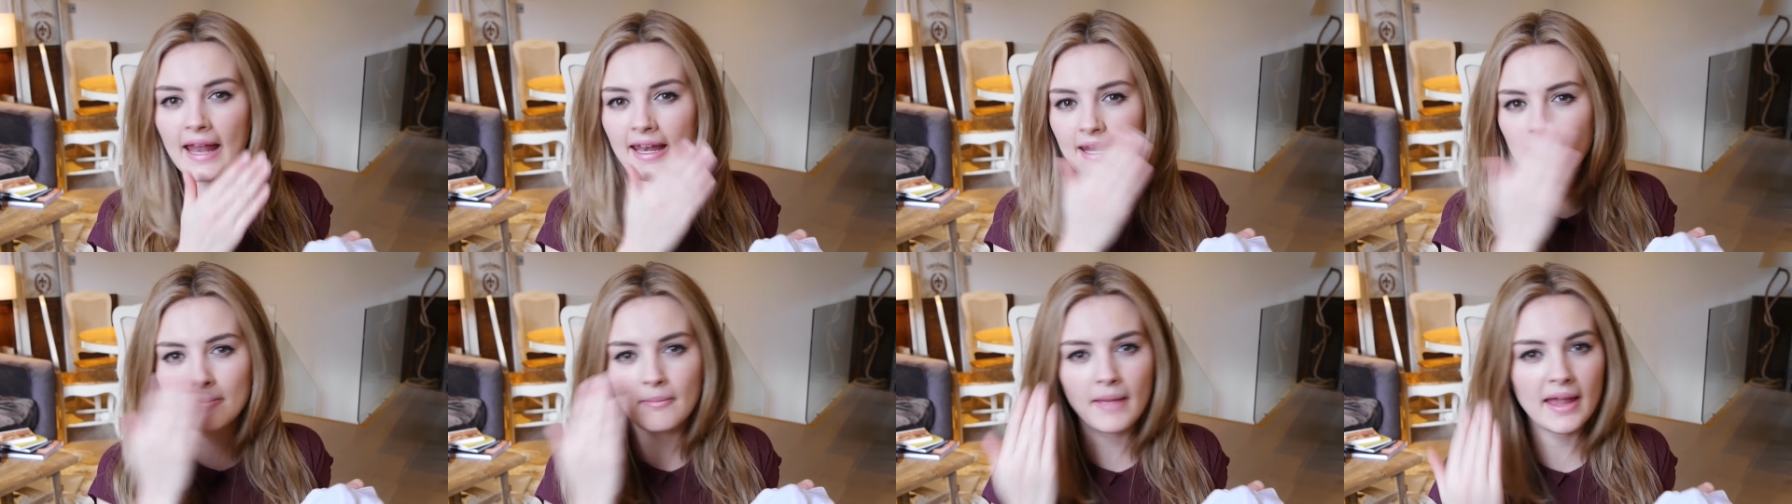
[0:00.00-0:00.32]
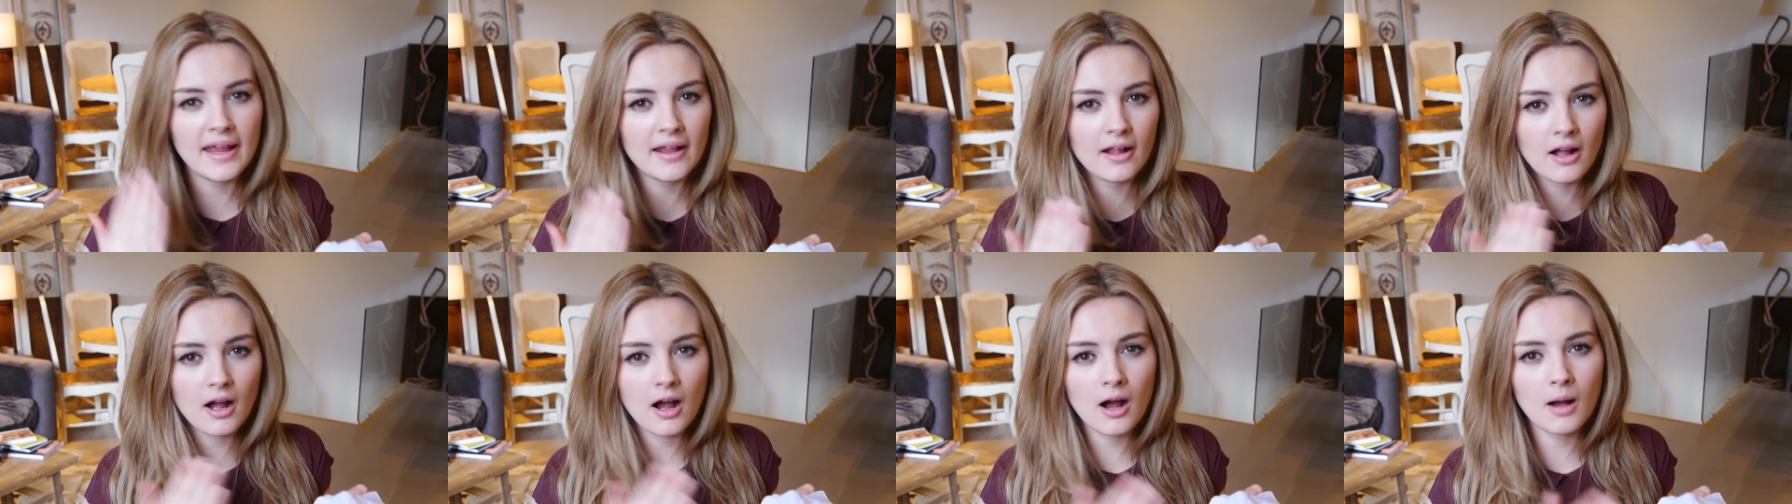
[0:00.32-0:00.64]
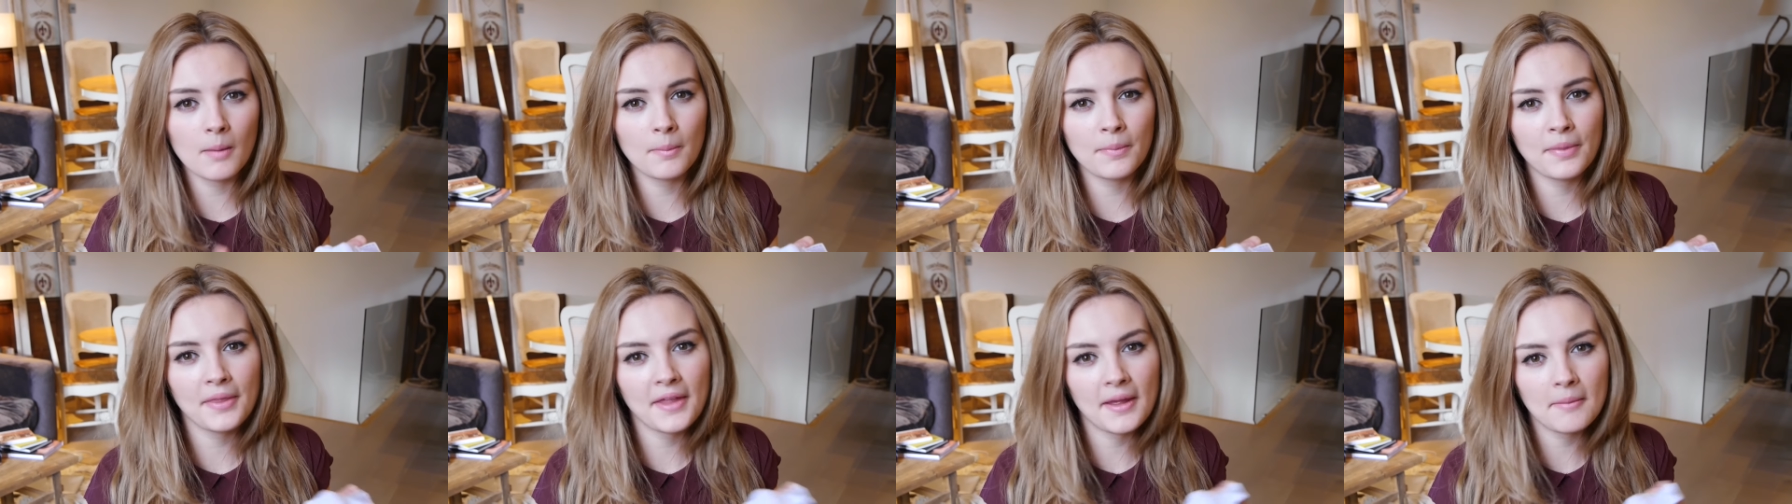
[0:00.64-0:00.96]
any
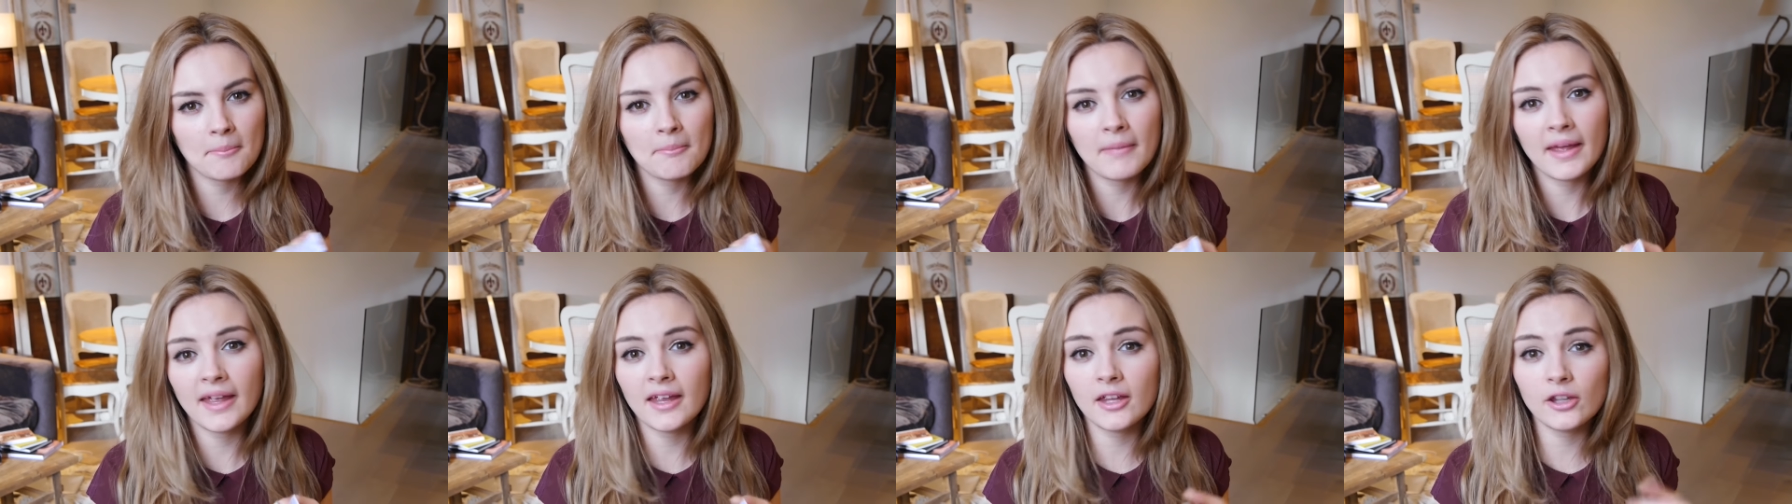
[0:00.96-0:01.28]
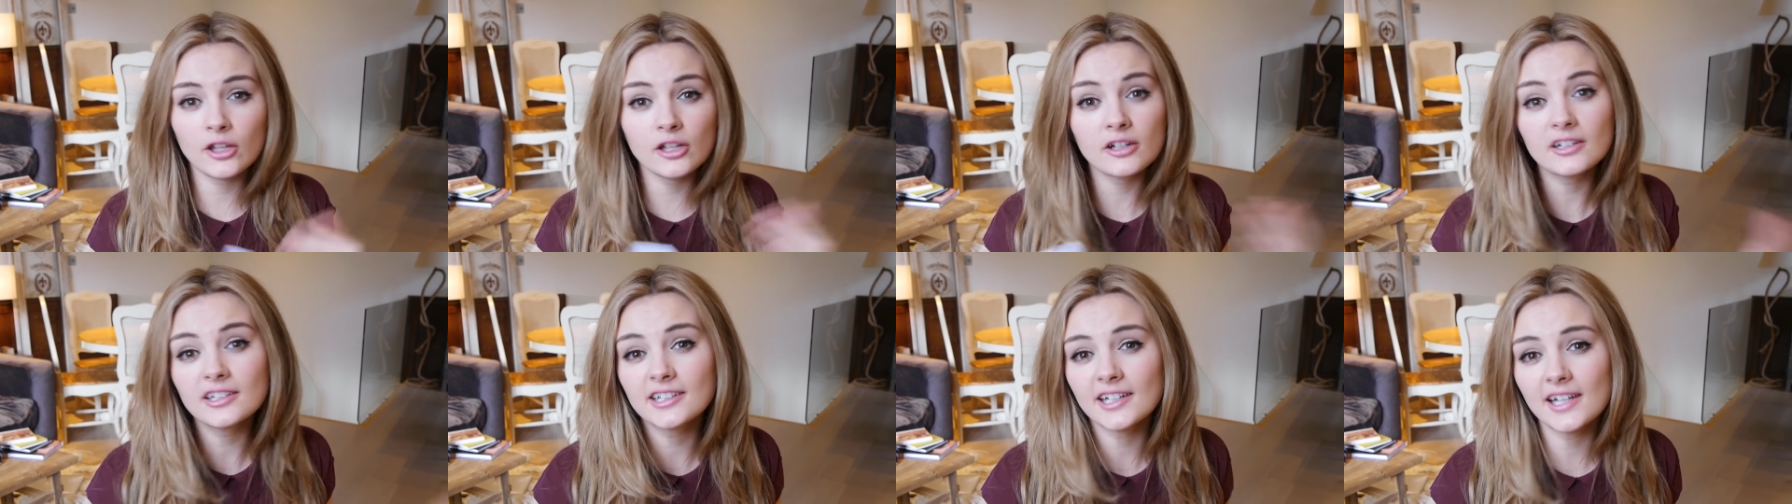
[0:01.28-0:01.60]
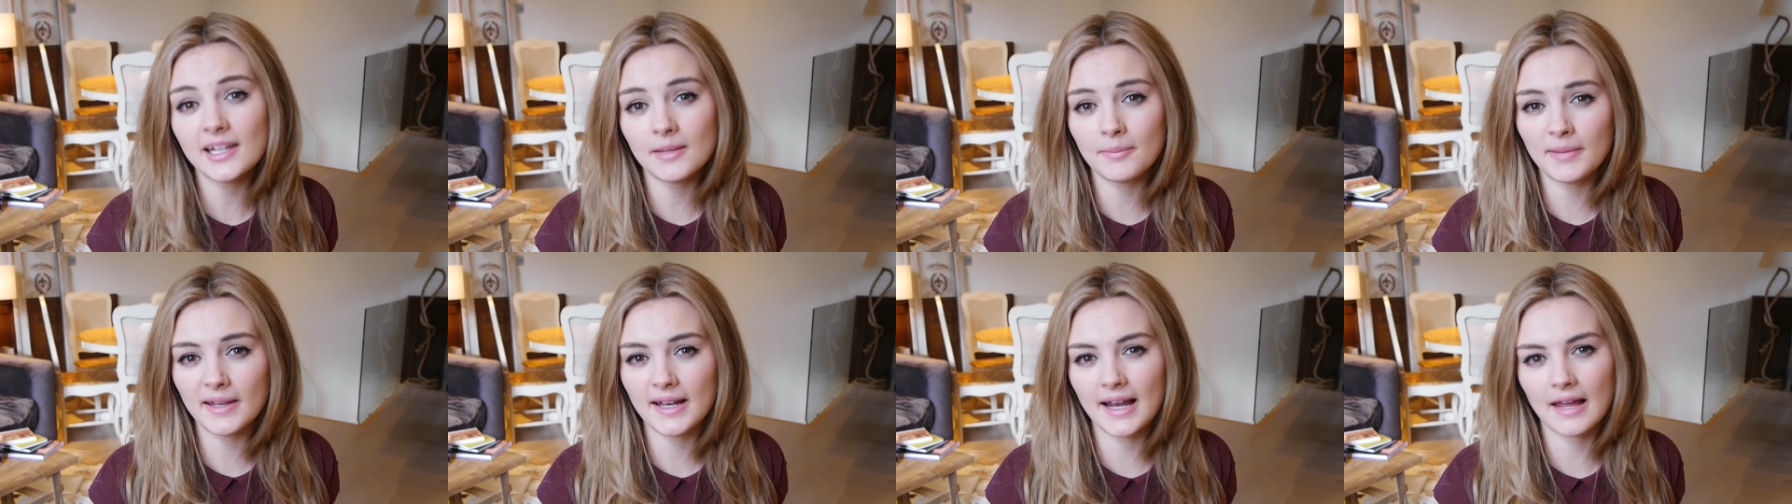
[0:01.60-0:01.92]
makeup that may
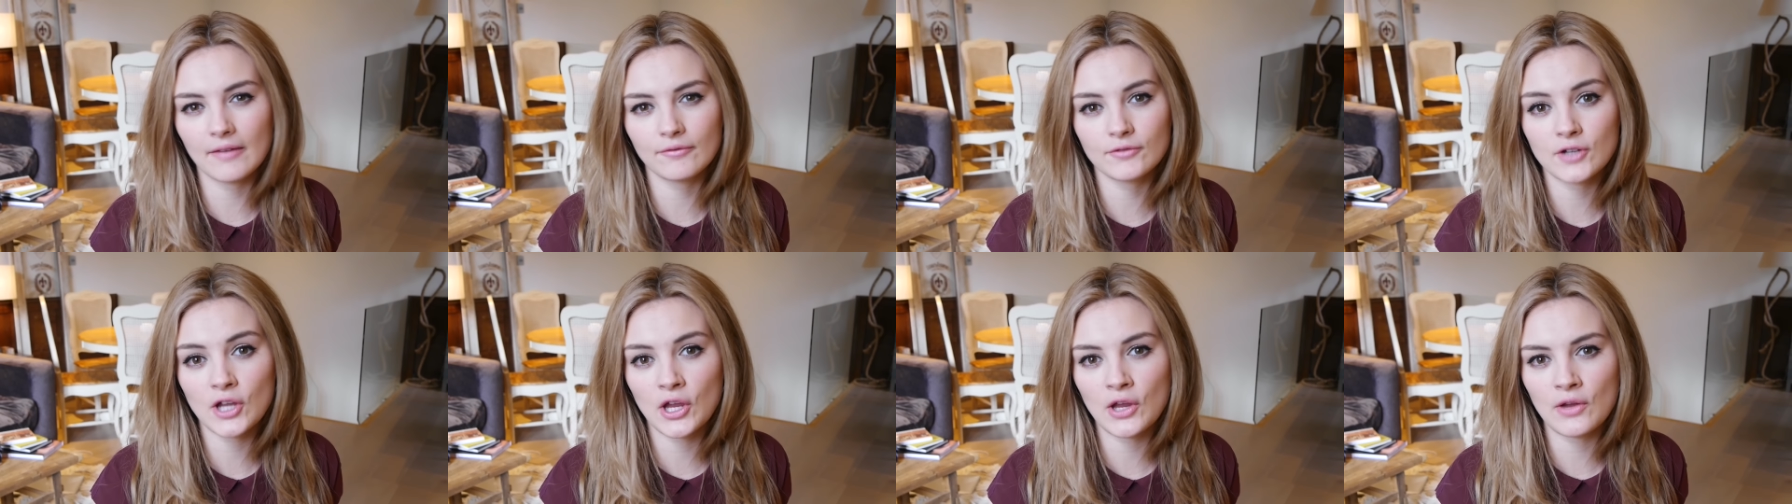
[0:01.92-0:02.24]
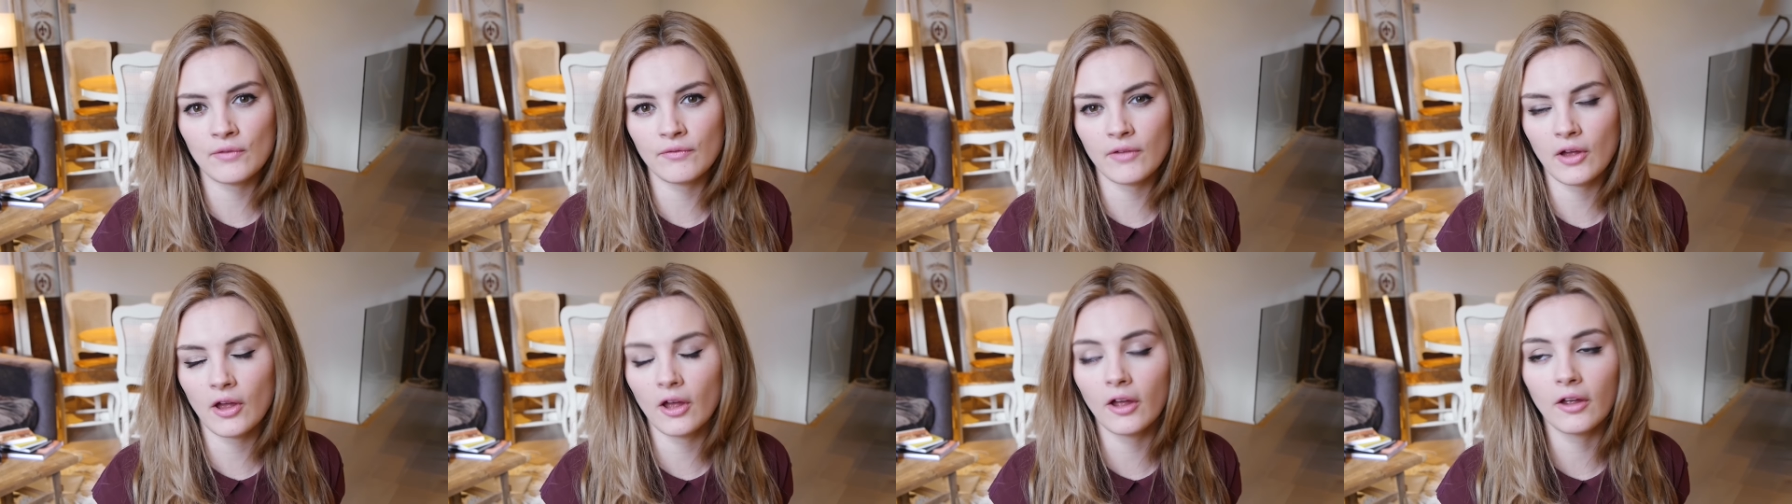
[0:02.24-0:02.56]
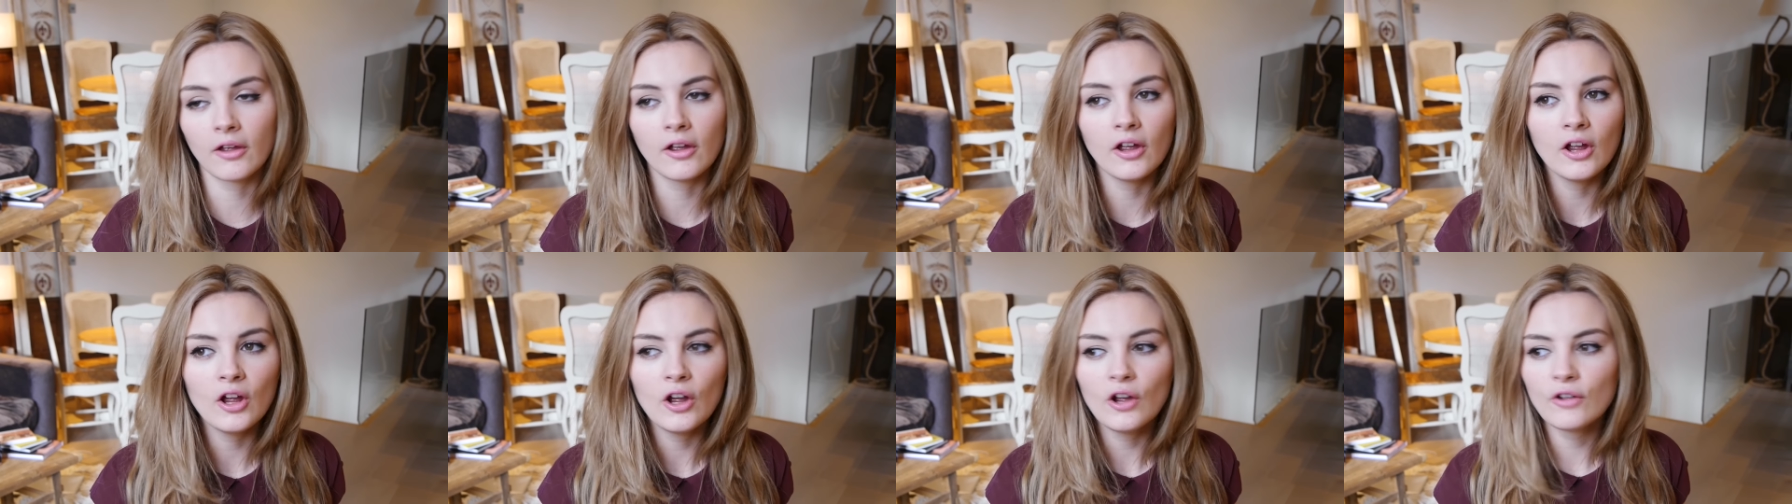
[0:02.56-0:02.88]
usually be left
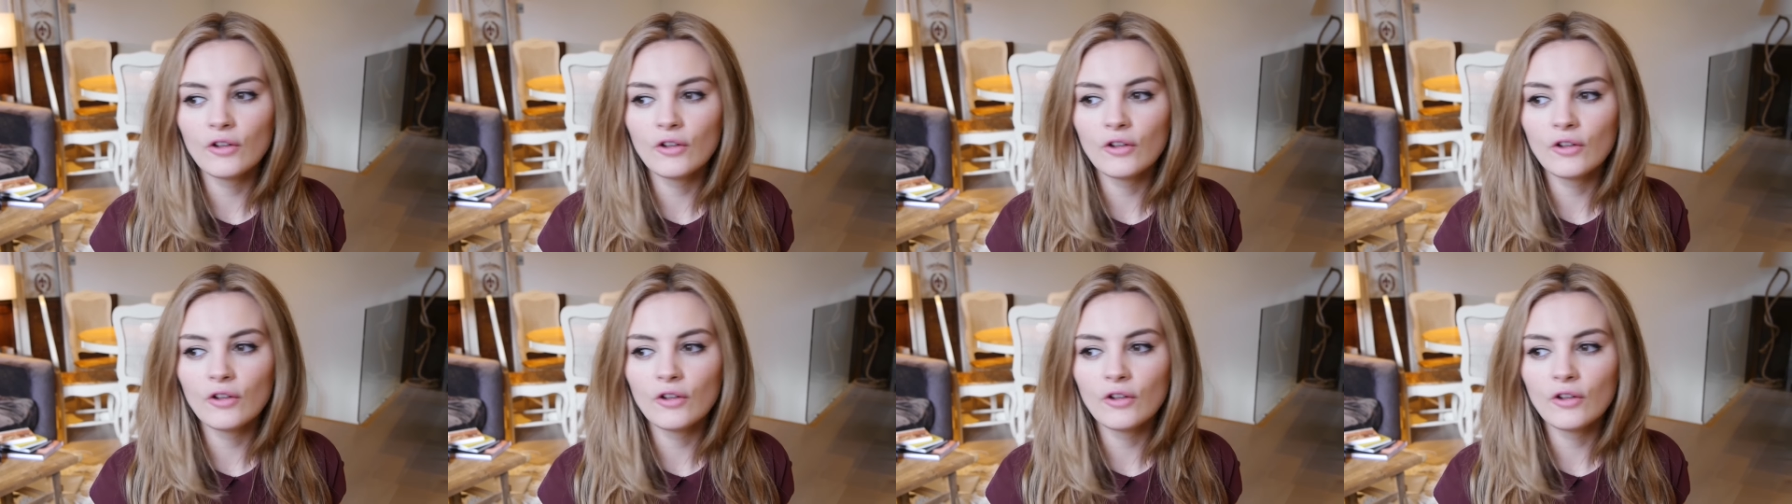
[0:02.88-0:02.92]
over